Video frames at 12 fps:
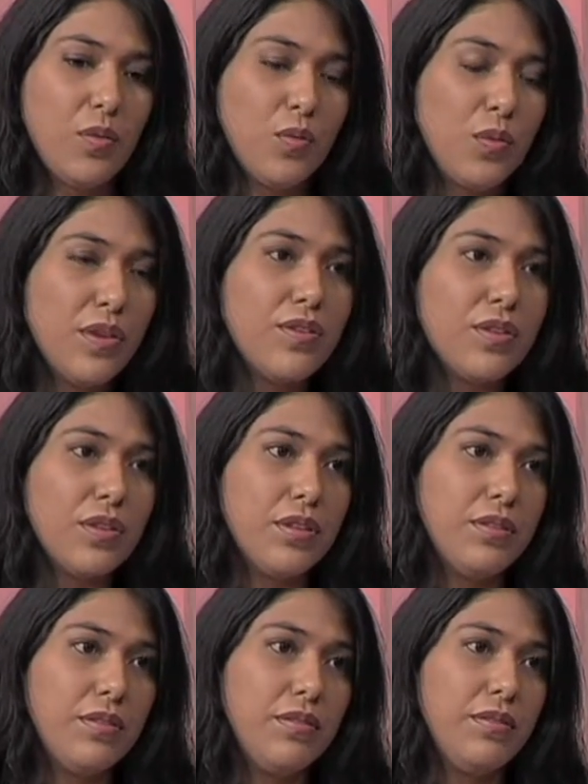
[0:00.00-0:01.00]

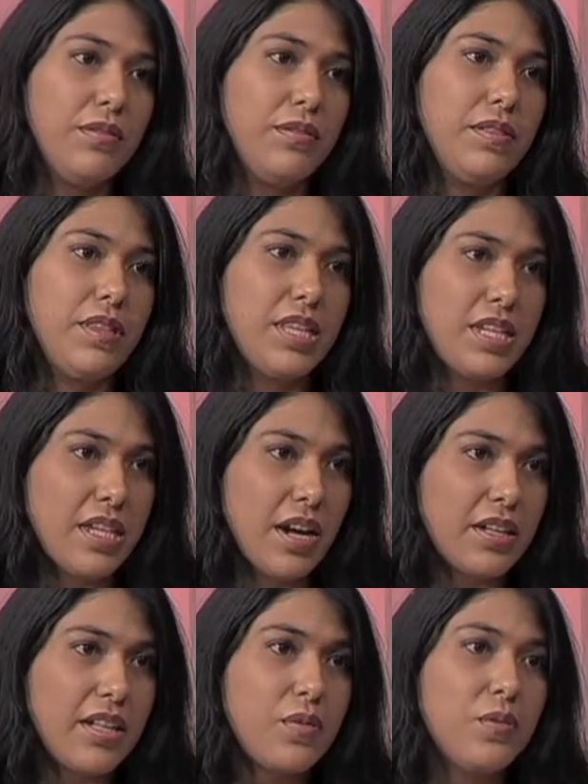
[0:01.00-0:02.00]
river, the
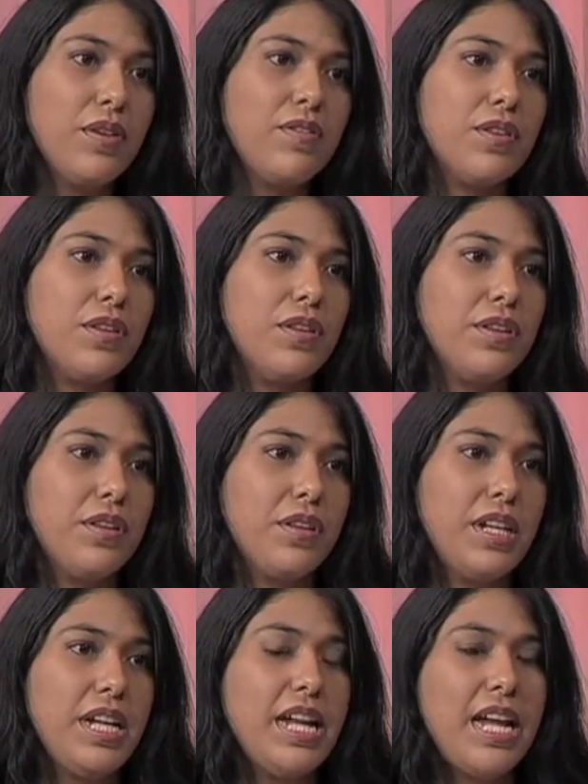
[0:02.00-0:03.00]
Yaqui River,
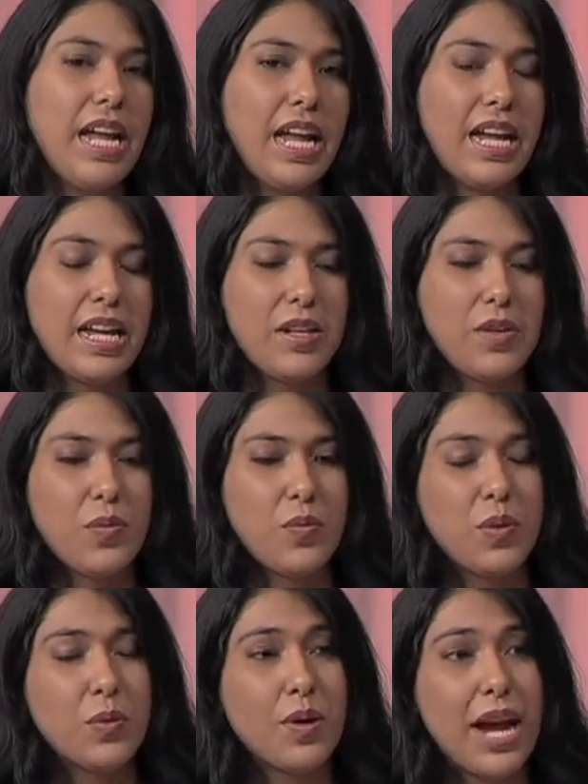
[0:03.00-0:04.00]
and
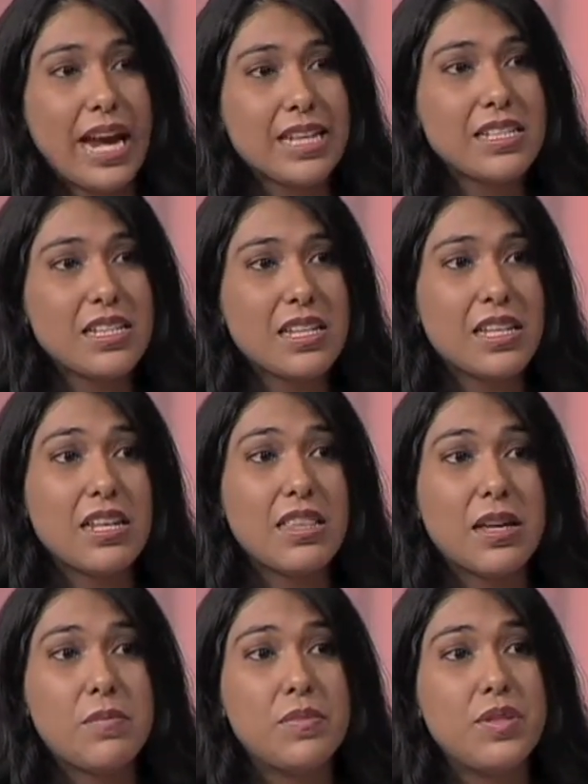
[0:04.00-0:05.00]
we were asking
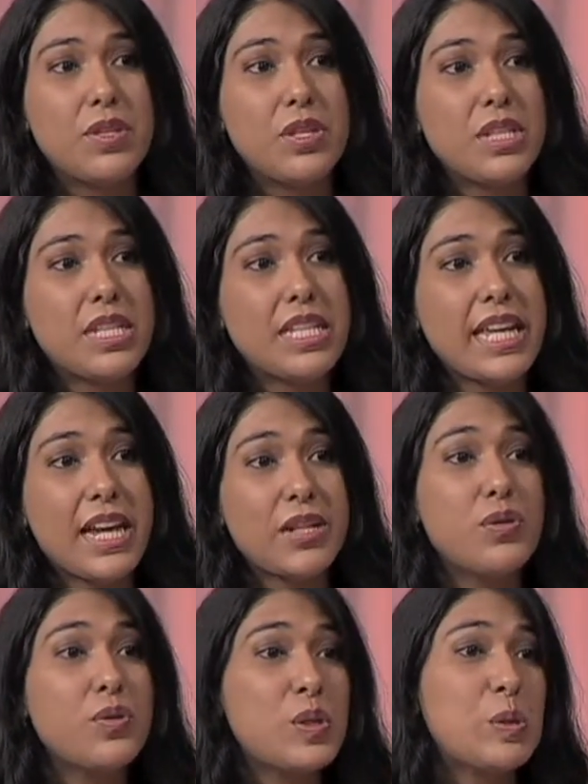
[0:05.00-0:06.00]
them,
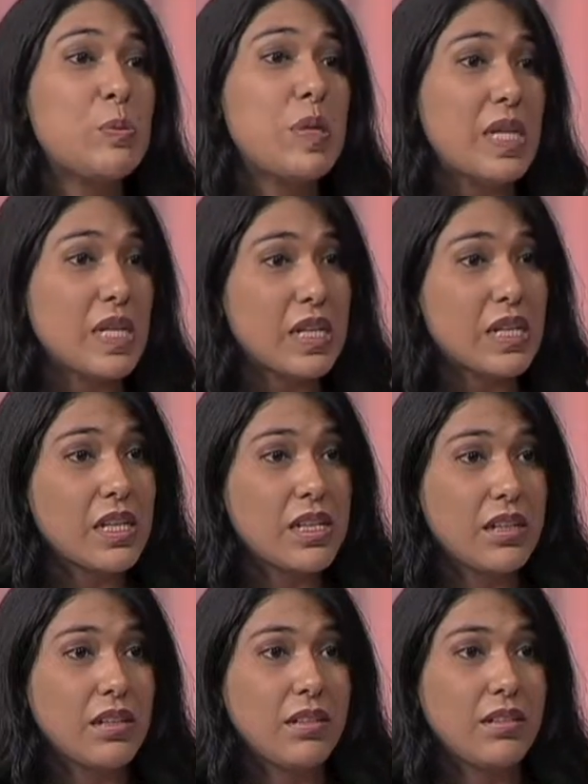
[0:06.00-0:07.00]
"Can you speak?"
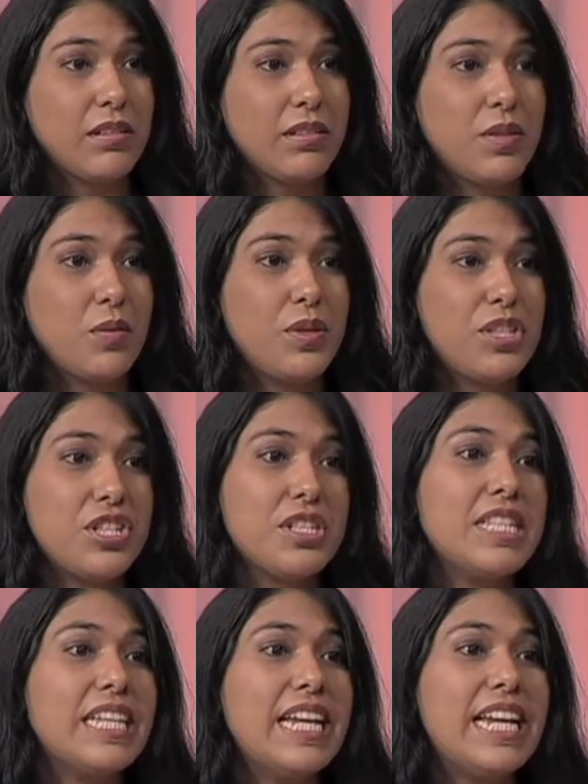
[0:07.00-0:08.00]
Which
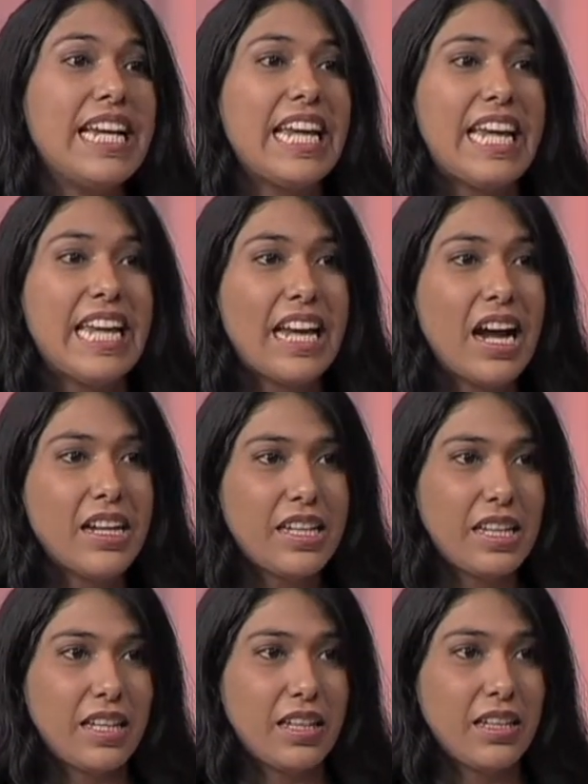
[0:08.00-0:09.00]
is
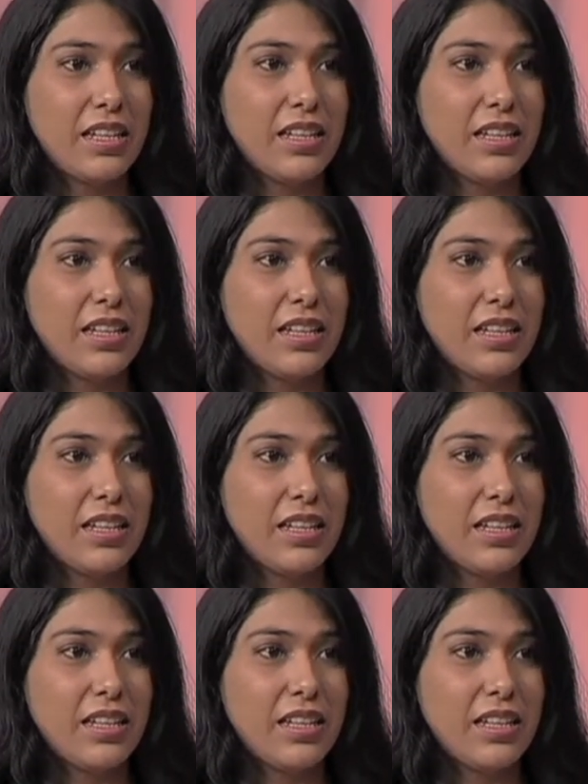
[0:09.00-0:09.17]
Hiaki.